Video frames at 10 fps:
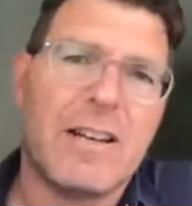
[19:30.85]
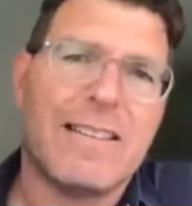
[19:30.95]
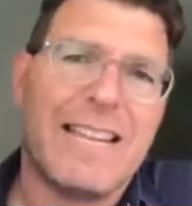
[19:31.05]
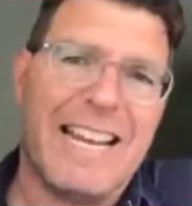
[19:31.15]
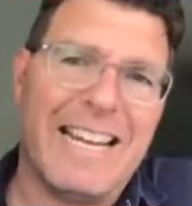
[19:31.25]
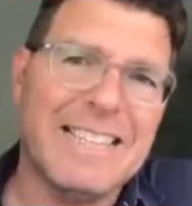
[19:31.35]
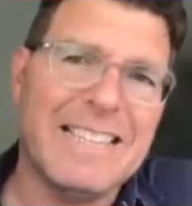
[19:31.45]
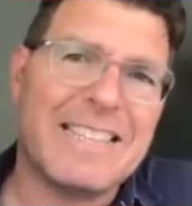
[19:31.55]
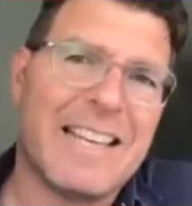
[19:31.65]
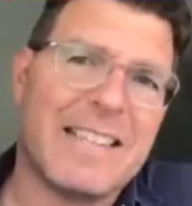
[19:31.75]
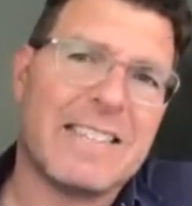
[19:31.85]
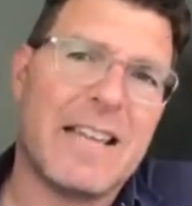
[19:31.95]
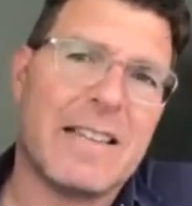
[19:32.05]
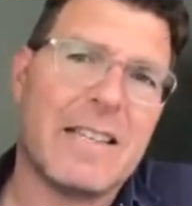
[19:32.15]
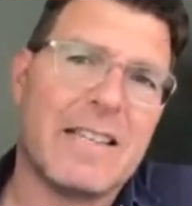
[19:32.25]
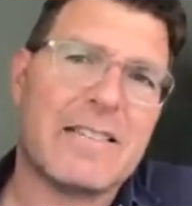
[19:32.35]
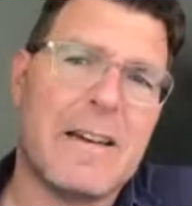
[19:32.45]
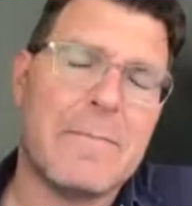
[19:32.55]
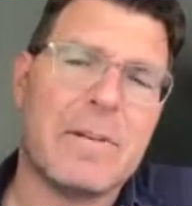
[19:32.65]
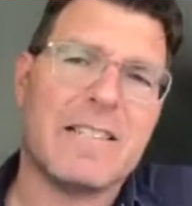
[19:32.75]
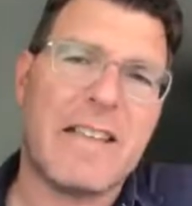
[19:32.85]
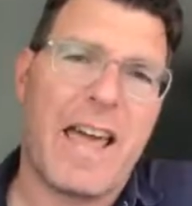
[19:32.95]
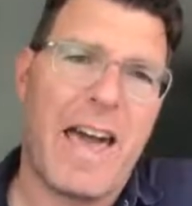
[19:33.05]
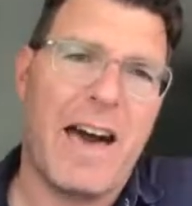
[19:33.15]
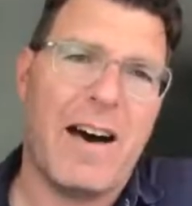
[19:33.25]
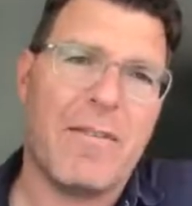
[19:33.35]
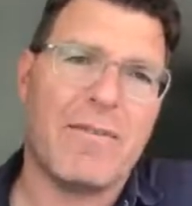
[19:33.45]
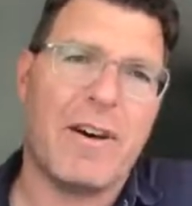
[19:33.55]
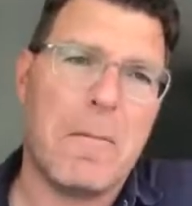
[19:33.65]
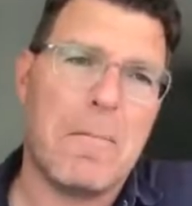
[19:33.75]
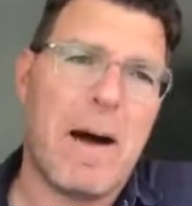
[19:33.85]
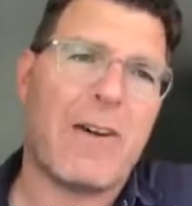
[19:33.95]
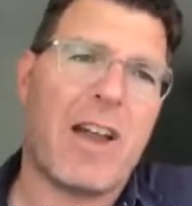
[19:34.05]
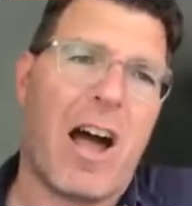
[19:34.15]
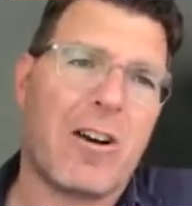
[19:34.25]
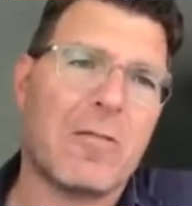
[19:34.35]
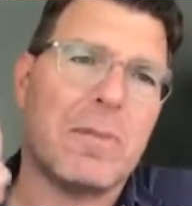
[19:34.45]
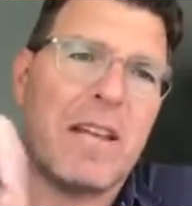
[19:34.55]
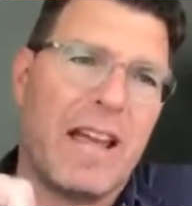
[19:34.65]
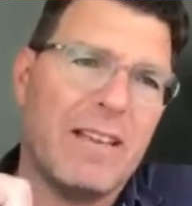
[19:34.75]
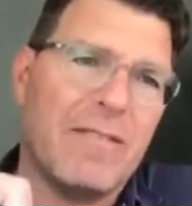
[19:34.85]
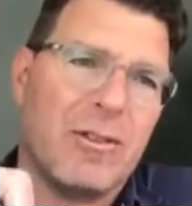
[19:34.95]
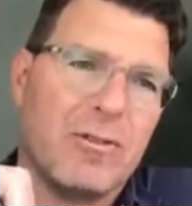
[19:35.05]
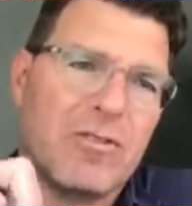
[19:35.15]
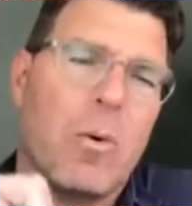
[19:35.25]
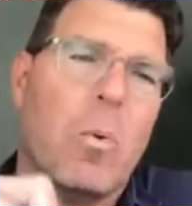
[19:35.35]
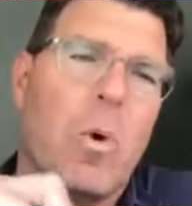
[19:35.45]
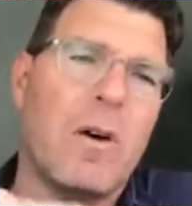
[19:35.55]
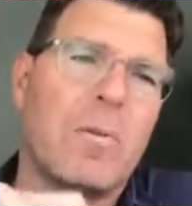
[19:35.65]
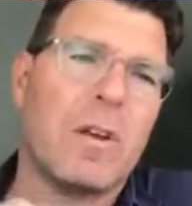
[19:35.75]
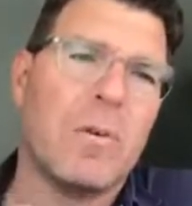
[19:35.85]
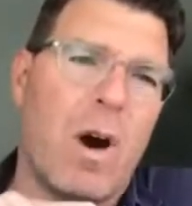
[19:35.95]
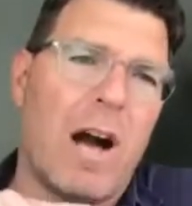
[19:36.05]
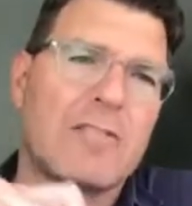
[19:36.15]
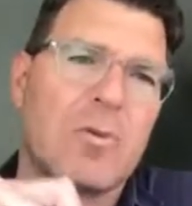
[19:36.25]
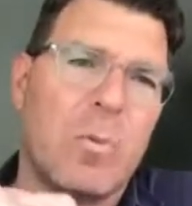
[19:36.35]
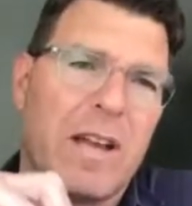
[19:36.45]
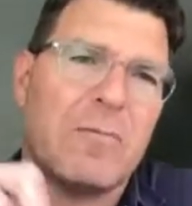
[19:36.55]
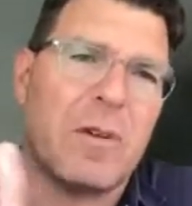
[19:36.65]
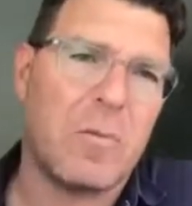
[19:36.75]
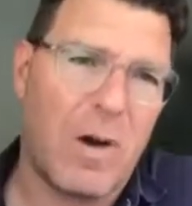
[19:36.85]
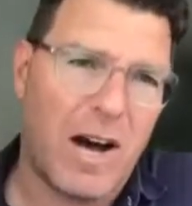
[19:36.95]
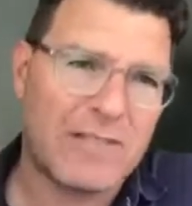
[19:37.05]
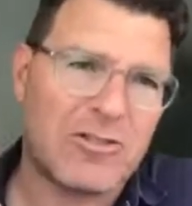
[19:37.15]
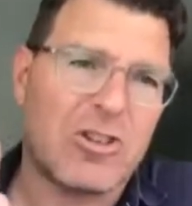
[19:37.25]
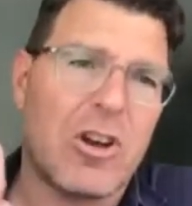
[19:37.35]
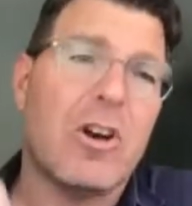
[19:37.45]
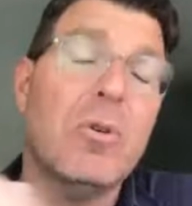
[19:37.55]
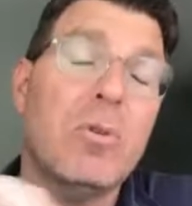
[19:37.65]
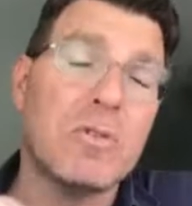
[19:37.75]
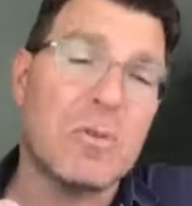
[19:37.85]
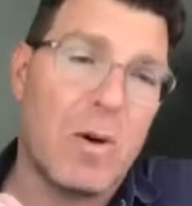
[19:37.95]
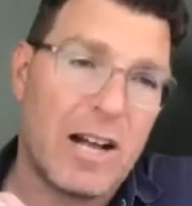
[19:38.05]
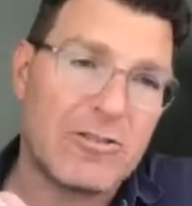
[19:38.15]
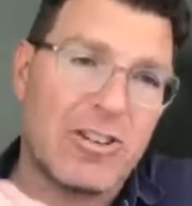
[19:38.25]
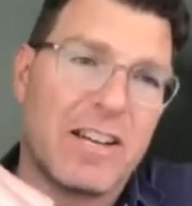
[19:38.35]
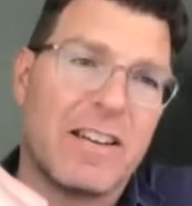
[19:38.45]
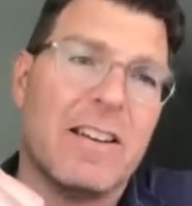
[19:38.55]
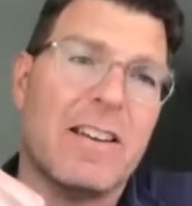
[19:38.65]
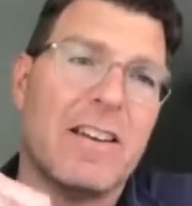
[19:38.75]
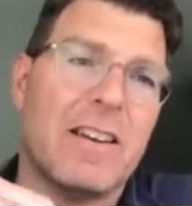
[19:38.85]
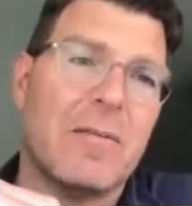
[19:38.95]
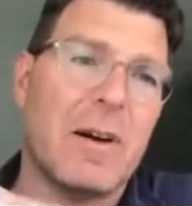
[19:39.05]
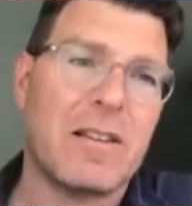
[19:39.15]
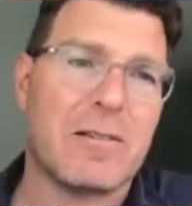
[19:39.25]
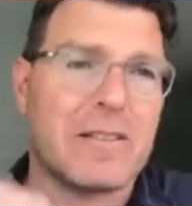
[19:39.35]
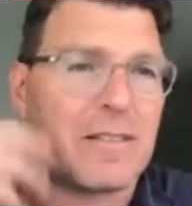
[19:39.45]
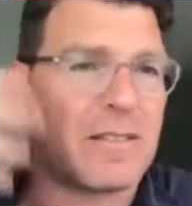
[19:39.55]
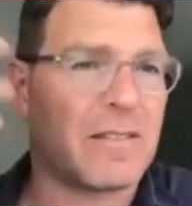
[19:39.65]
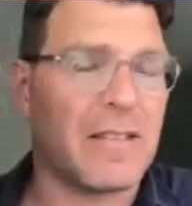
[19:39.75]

The insights that these companies have about our behaviors, what we watch, when we watch, who's watching, whether it's